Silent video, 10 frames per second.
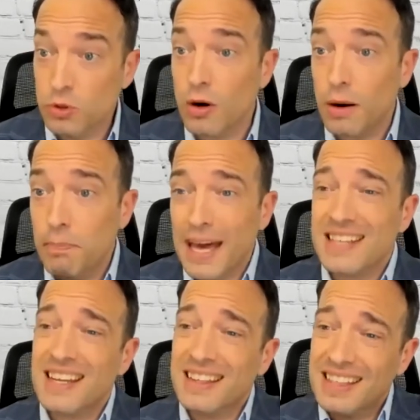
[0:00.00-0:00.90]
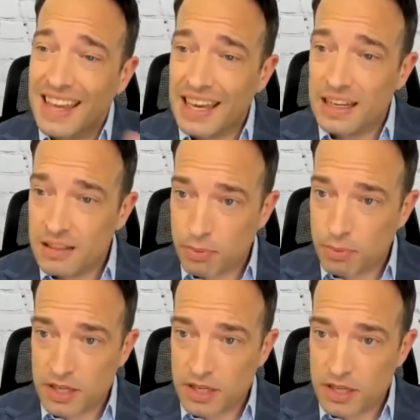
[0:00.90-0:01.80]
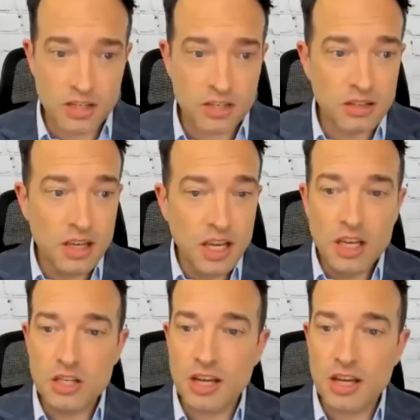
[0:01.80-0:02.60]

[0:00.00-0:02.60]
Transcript: and we'll do our best at the end of the presentation